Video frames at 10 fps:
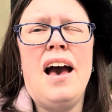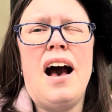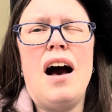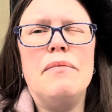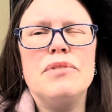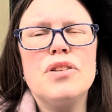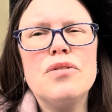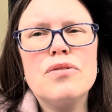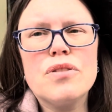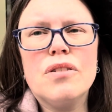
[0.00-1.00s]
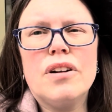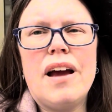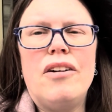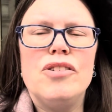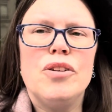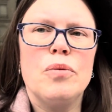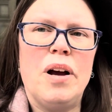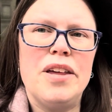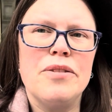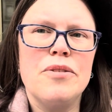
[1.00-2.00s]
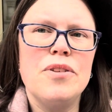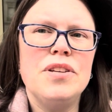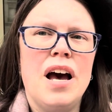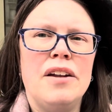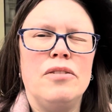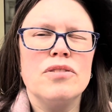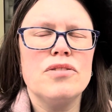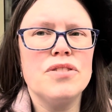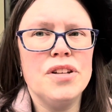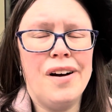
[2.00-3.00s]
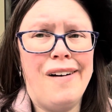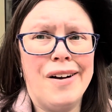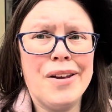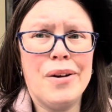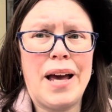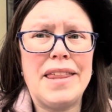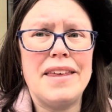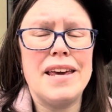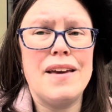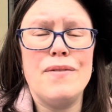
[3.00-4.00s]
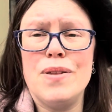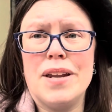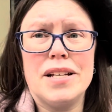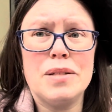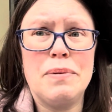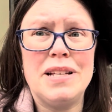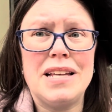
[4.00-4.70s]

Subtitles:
So you start out and you're walking through the tunnels. There's an audio guide they give you that explains